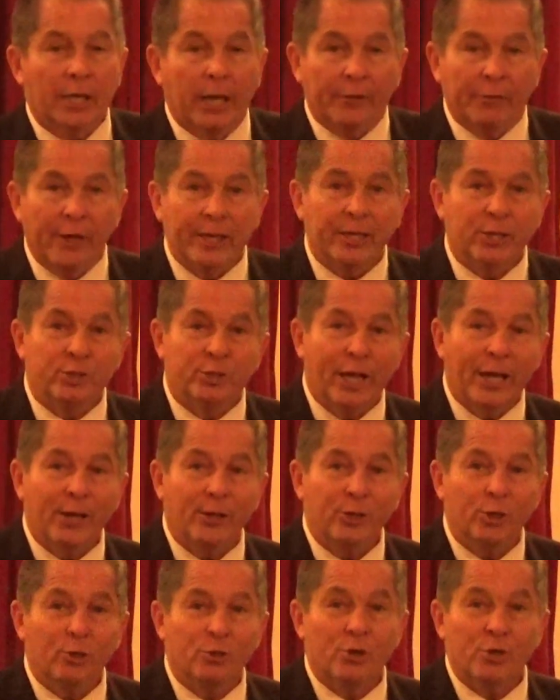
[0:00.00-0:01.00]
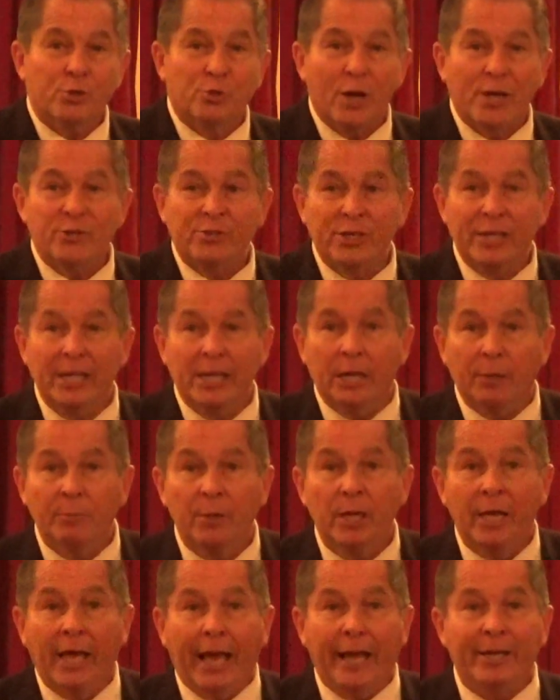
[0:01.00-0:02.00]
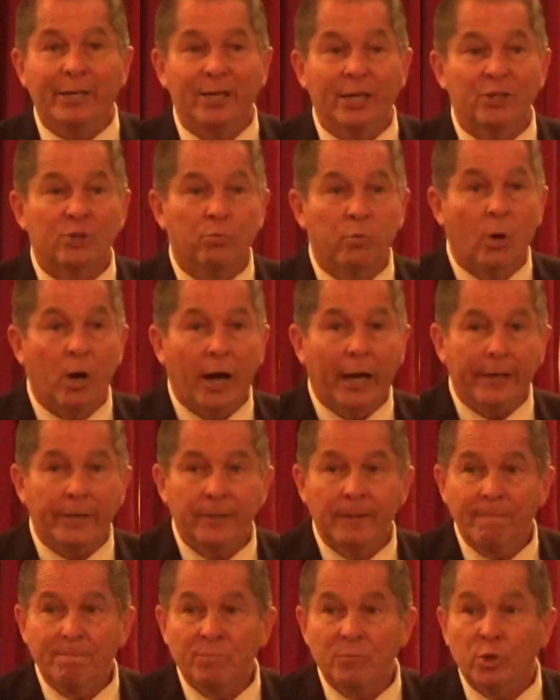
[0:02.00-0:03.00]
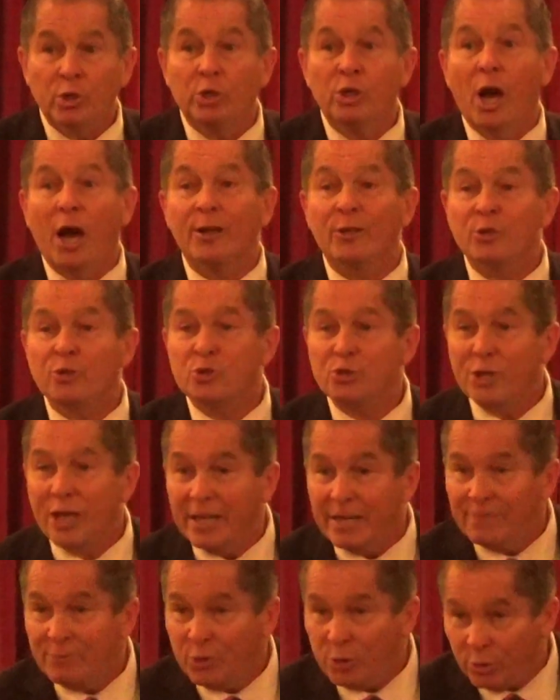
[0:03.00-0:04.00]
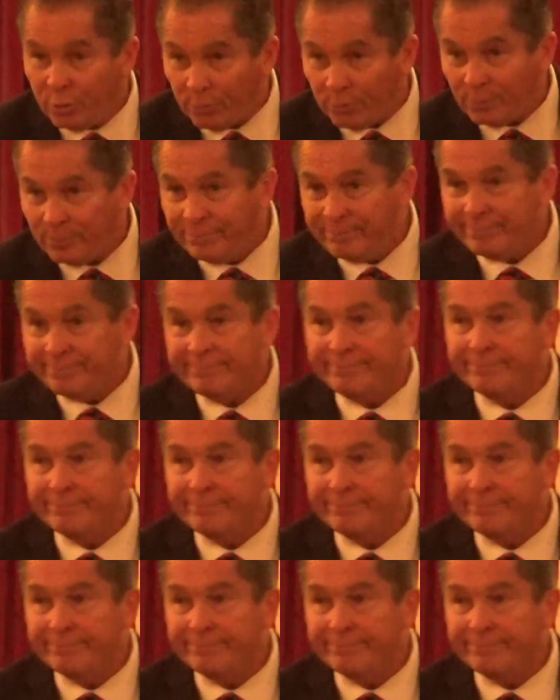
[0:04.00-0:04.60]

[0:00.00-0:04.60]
And they can tell you to trust Him. And guess what? God will save you.